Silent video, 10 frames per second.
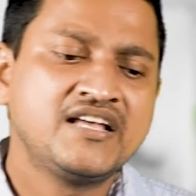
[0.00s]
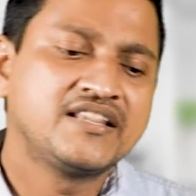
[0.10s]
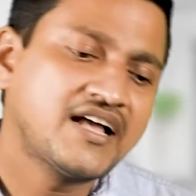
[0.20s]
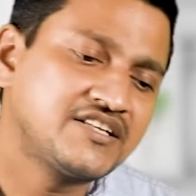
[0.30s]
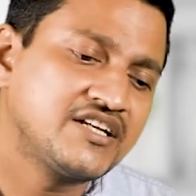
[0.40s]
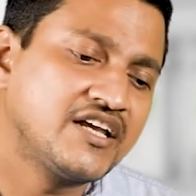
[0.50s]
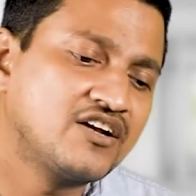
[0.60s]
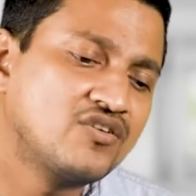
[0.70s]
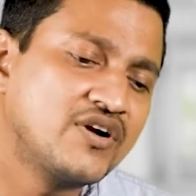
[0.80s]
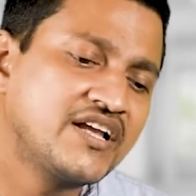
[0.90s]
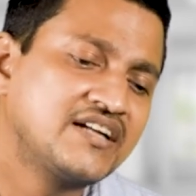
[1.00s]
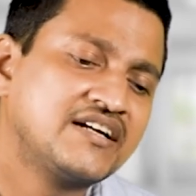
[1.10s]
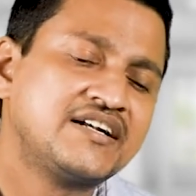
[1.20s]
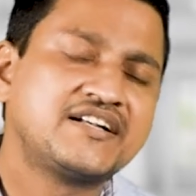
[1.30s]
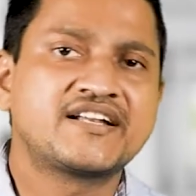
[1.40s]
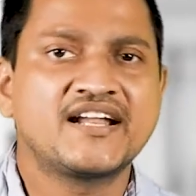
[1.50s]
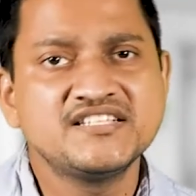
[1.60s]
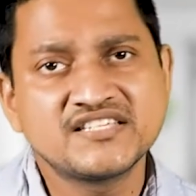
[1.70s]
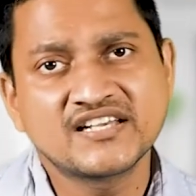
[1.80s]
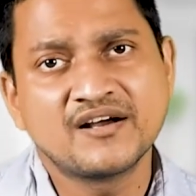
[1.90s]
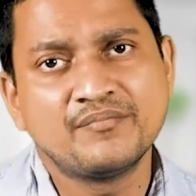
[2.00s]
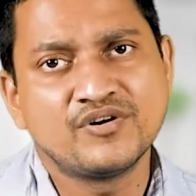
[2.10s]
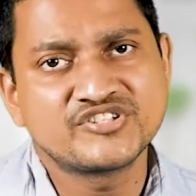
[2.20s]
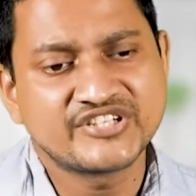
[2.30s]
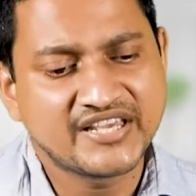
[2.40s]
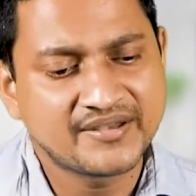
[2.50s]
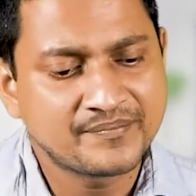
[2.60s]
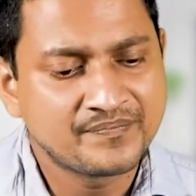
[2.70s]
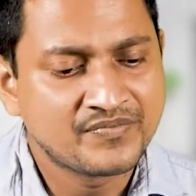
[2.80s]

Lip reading: that including trench composting,